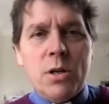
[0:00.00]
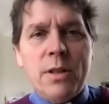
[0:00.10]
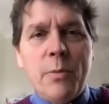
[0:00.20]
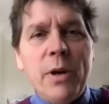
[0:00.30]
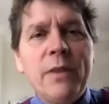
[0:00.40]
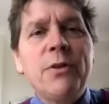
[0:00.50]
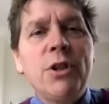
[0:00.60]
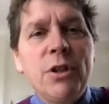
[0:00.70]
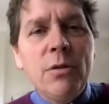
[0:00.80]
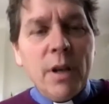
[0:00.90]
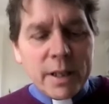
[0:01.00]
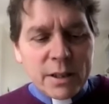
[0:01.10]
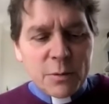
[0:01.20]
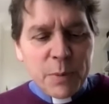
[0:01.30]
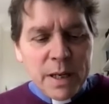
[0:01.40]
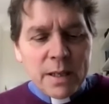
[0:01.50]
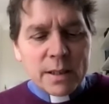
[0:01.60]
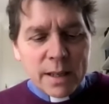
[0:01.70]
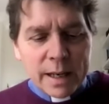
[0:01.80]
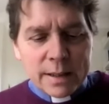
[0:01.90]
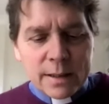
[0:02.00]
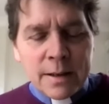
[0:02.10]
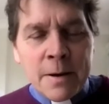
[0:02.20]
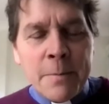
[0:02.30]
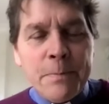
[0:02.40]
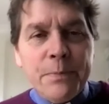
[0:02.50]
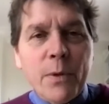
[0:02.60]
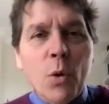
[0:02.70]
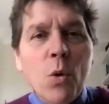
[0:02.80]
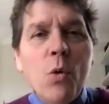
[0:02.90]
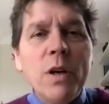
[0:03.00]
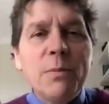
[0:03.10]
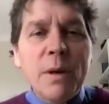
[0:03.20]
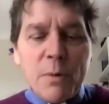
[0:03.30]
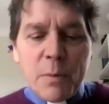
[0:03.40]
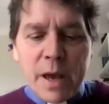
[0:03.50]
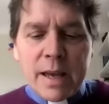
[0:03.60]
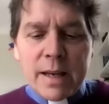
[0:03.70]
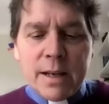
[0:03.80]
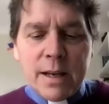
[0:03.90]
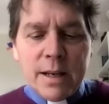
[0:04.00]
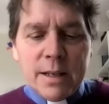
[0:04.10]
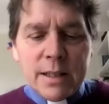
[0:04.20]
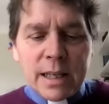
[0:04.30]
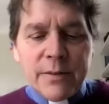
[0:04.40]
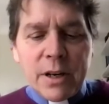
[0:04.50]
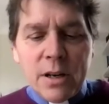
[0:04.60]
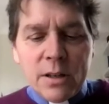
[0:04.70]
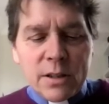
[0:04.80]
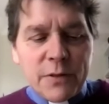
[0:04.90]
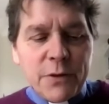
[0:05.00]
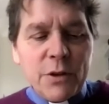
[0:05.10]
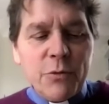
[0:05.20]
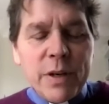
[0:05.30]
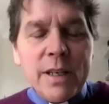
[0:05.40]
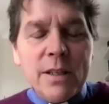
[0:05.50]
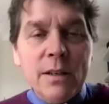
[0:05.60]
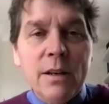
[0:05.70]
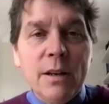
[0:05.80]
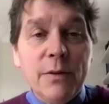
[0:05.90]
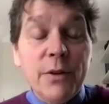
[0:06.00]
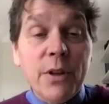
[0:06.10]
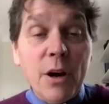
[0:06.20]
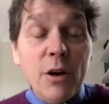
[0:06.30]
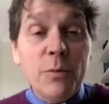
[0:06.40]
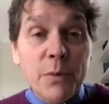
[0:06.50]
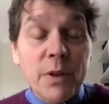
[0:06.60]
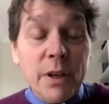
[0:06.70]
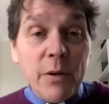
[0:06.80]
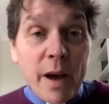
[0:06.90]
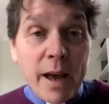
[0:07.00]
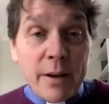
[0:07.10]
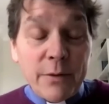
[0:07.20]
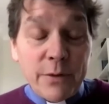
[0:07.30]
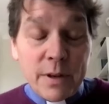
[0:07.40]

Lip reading: Then we have to do like St. Peter says, always be prepared to give an answer for the reason for the hope that you have.